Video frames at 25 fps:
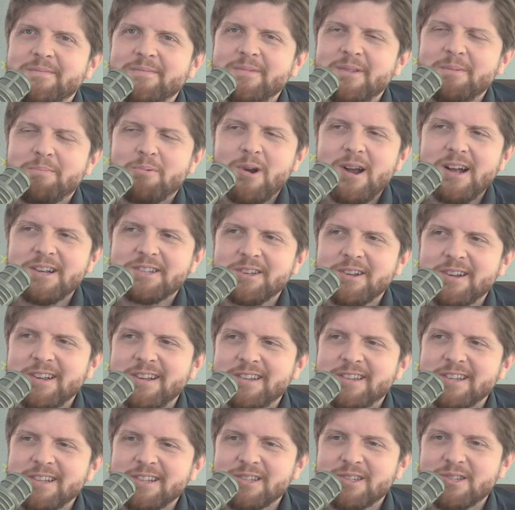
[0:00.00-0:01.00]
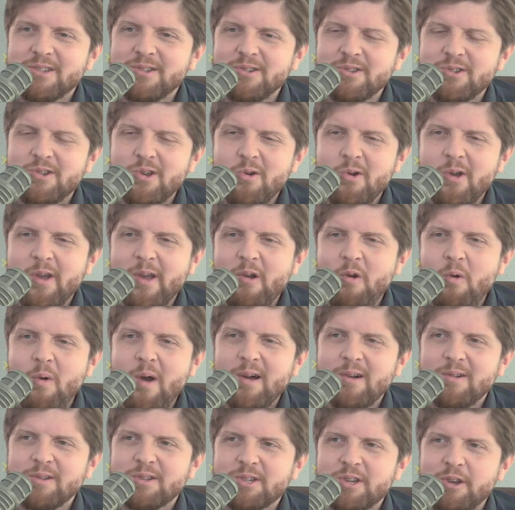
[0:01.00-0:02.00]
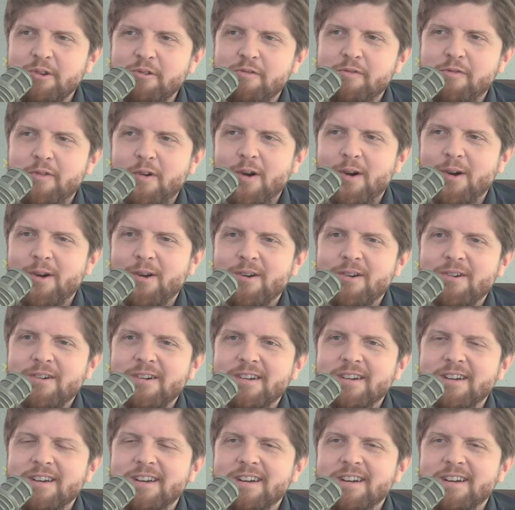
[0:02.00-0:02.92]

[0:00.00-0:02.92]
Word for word: The president is doing well so far.